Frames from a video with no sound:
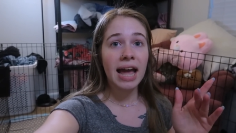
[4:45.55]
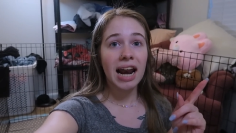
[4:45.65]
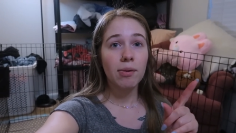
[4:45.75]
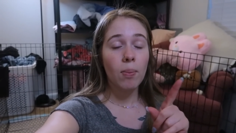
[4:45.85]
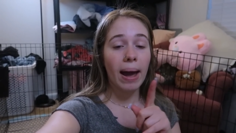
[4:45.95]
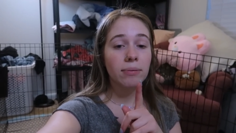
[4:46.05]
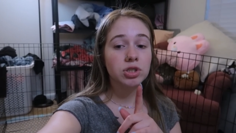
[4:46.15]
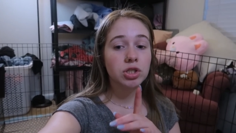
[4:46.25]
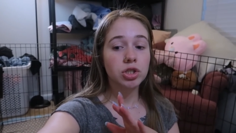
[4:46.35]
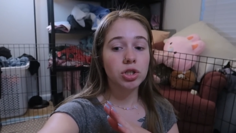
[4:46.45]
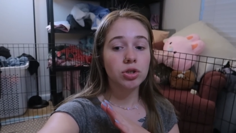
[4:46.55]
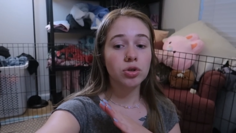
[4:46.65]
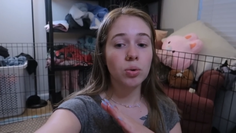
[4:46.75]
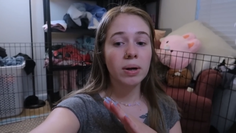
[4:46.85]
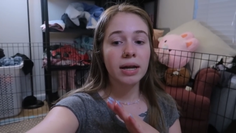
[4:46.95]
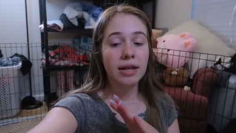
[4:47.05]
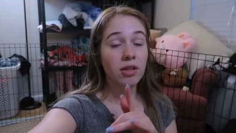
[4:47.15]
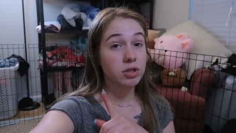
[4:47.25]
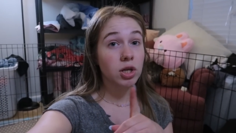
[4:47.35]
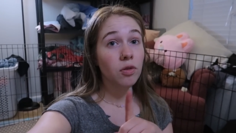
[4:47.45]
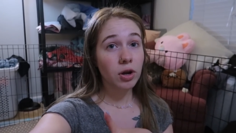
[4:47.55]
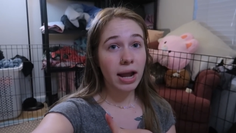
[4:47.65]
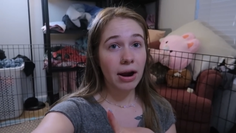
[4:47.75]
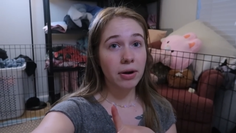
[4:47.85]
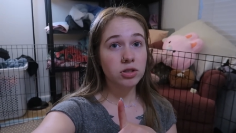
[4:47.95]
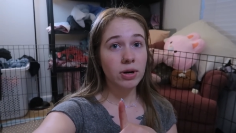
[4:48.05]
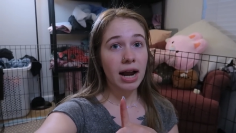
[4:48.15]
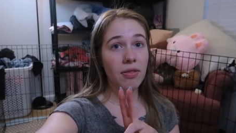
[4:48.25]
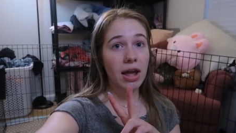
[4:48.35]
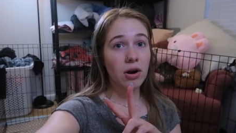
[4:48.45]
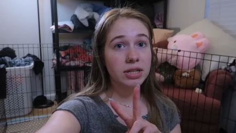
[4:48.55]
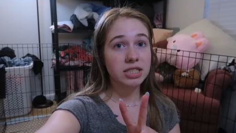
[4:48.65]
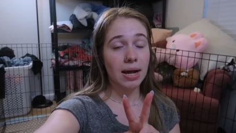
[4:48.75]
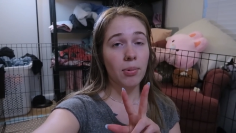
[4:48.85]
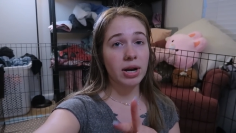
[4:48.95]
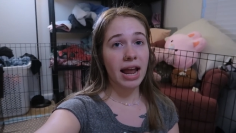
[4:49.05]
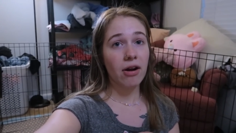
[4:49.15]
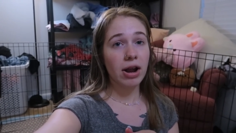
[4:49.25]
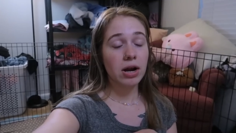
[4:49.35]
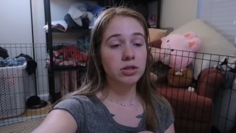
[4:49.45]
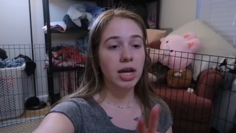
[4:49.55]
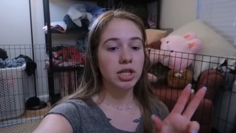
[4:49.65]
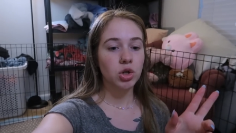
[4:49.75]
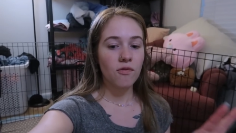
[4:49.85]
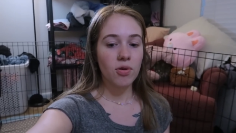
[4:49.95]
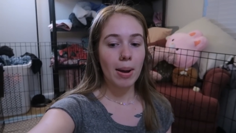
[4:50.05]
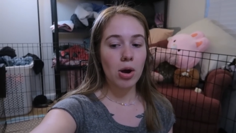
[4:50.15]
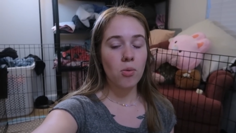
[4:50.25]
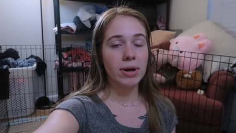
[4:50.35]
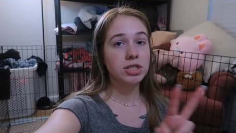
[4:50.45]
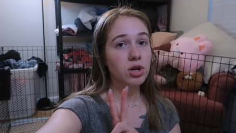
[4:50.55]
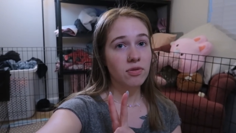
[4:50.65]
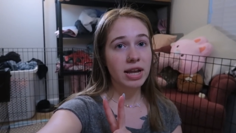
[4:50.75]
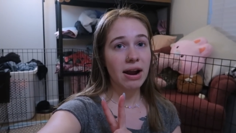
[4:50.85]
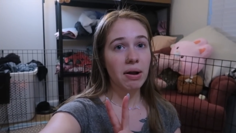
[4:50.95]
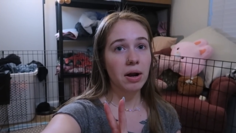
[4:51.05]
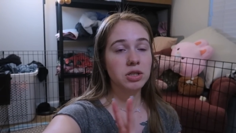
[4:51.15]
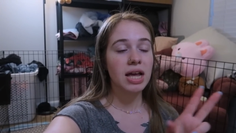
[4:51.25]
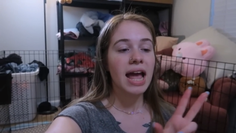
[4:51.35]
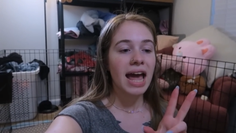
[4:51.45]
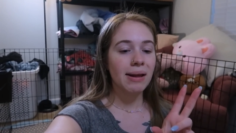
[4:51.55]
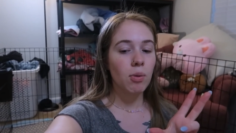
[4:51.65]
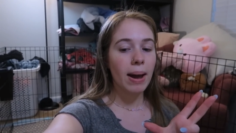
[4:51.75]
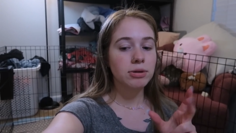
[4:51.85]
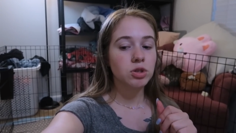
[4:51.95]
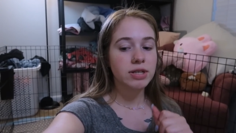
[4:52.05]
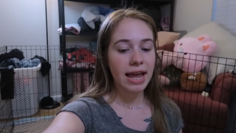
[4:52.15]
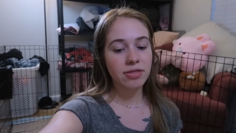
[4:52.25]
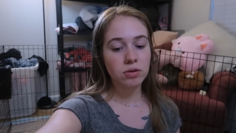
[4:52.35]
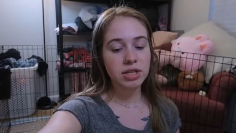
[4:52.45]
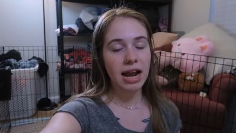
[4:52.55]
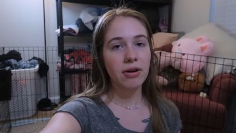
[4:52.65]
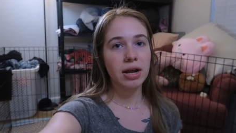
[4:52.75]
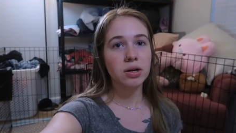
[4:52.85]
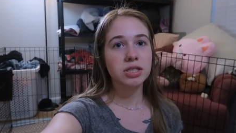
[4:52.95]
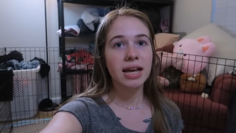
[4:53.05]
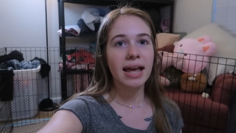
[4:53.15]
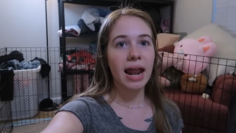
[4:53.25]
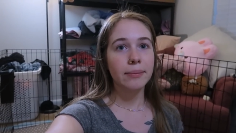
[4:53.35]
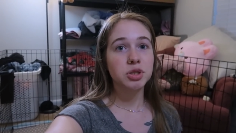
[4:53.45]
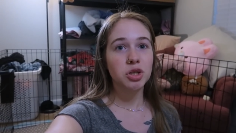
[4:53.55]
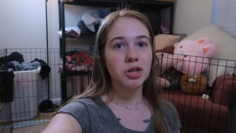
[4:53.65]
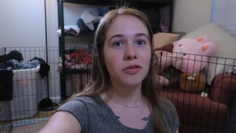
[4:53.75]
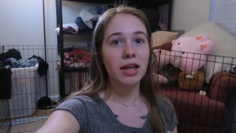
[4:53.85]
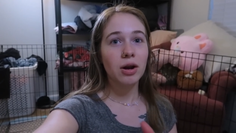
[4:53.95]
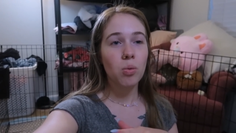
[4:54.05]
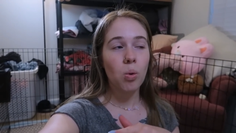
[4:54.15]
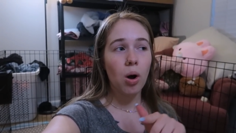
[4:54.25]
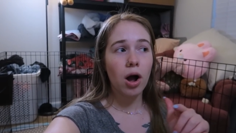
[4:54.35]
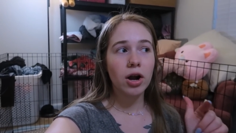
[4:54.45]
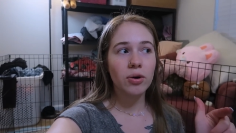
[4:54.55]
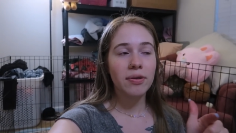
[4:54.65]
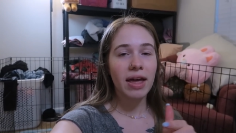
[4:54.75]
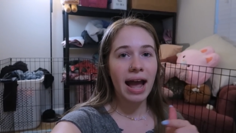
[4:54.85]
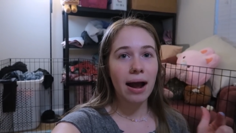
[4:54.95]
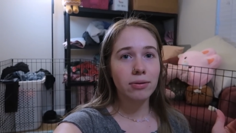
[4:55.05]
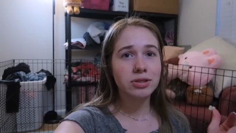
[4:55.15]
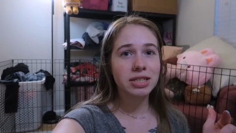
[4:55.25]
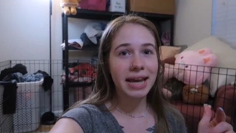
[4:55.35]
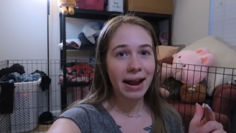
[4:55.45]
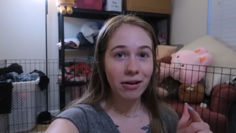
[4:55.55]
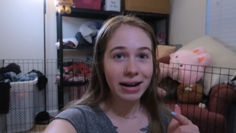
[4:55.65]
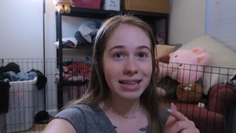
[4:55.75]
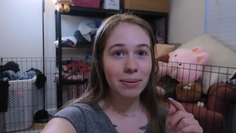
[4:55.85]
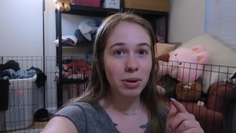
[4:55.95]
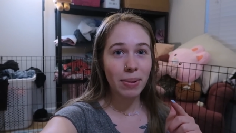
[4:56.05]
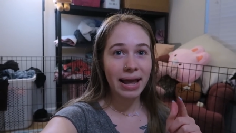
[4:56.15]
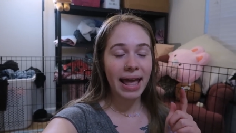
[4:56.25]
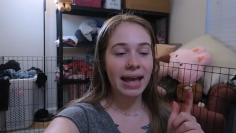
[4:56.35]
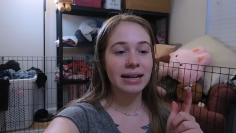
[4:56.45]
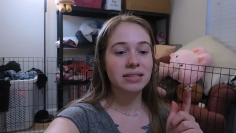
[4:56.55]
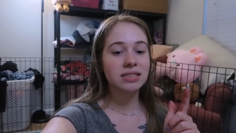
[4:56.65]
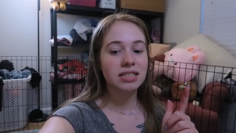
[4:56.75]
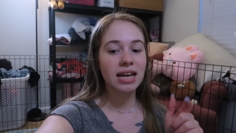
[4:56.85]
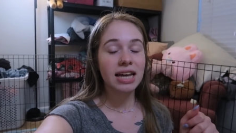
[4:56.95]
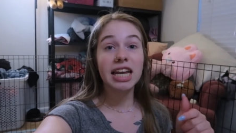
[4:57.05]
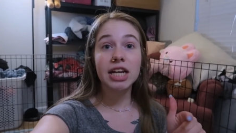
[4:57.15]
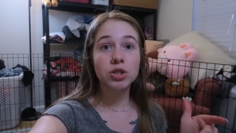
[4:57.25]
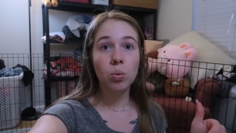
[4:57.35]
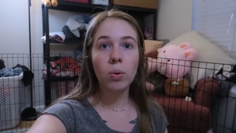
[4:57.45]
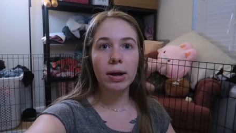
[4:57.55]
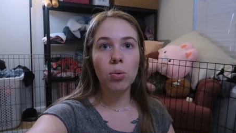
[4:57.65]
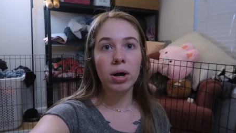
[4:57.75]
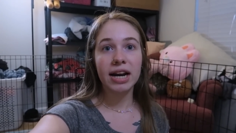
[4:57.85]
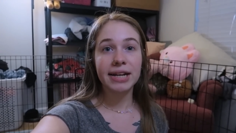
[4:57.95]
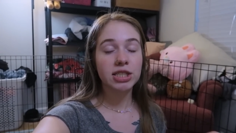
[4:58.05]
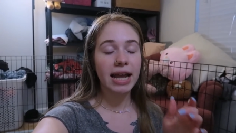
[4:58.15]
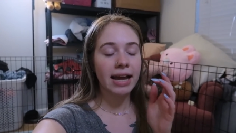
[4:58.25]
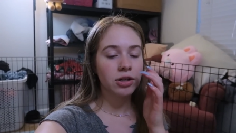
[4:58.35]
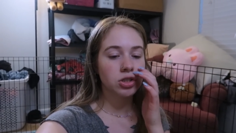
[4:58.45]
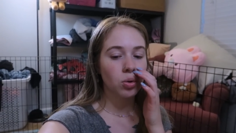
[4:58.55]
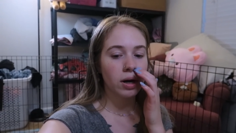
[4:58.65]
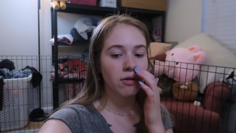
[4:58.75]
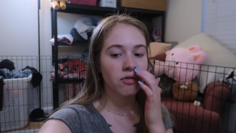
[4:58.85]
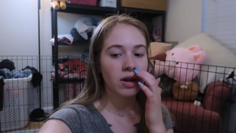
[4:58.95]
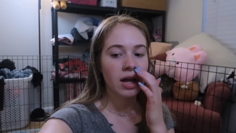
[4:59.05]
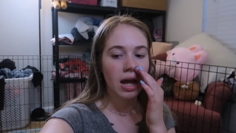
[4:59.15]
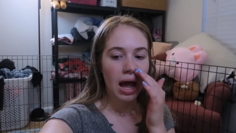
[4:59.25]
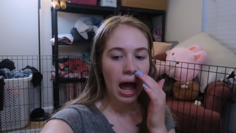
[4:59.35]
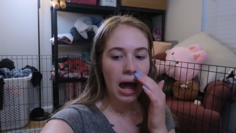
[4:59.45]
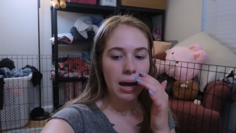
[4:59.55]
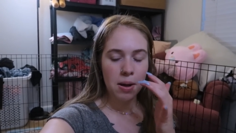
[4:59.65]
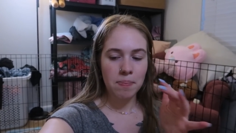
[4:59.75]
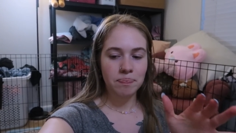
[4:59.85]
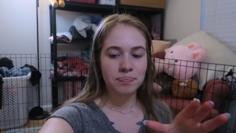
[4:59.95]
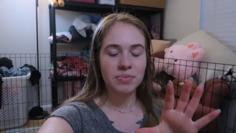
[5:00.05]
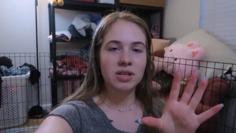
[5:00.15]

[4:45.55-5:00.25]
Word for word: And I'm about to they're still in their carriers right now. They are in separate carriers. I drove them home in two different carriers and I'm about to take those carriers and I'm just literally gonna walk around the house carrying them in my hands, each like one in each hand to sort of um,